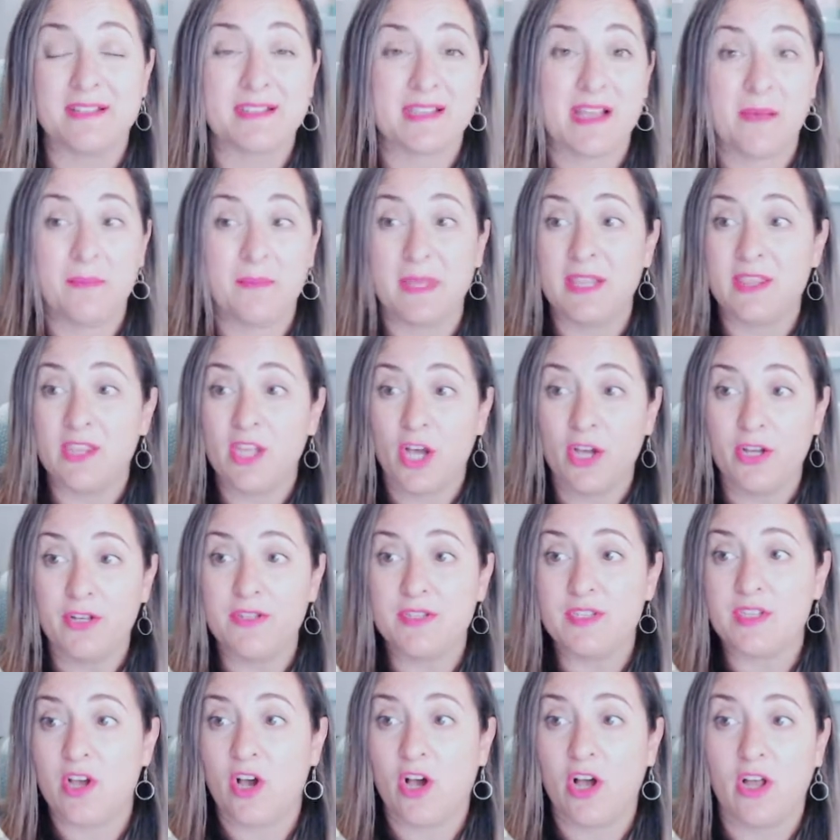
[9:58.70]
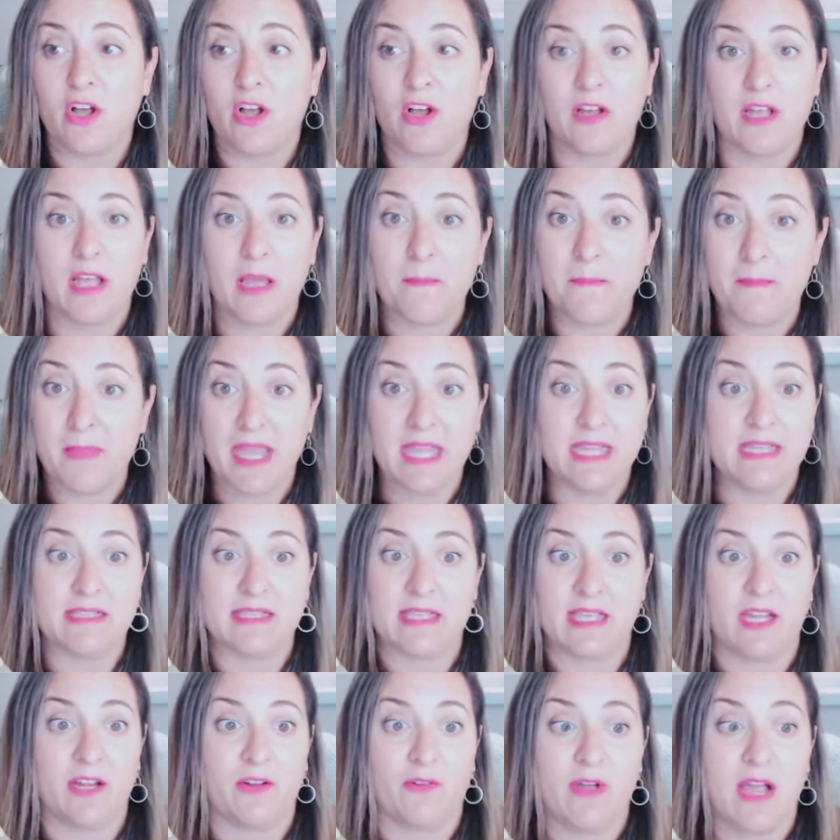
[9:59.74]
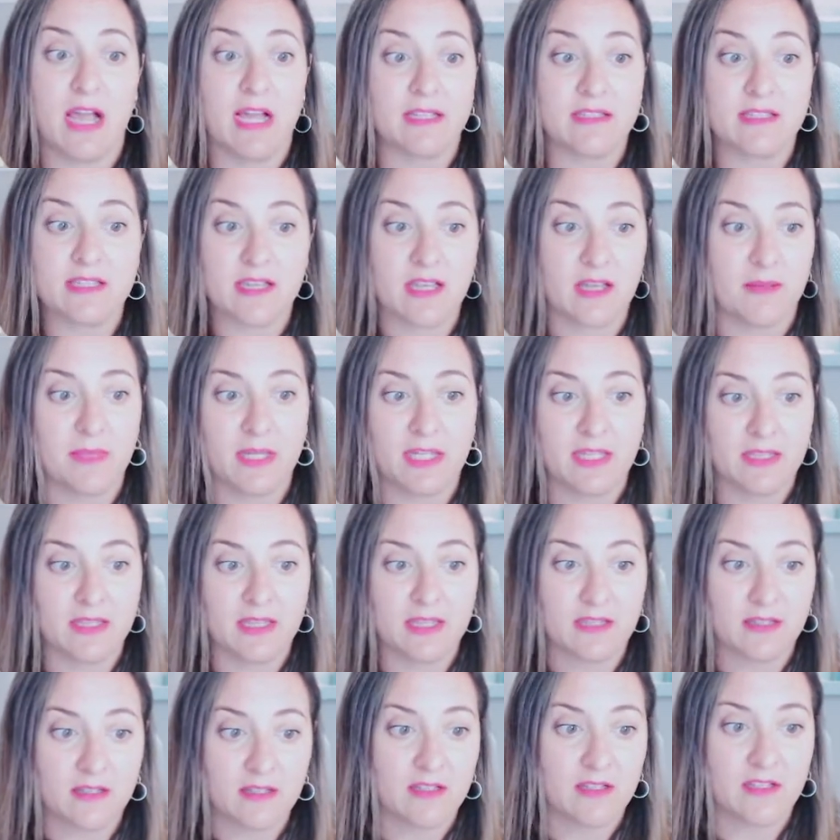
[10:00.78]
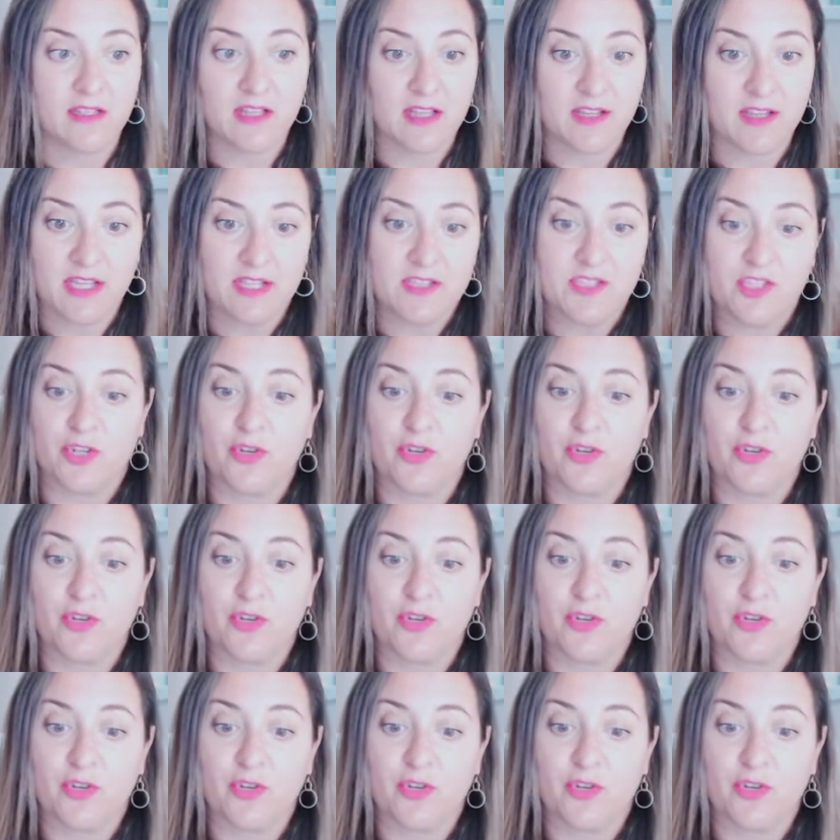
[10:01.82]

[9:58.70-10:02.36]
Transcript: I mean, those are amazing, right? I mean, it's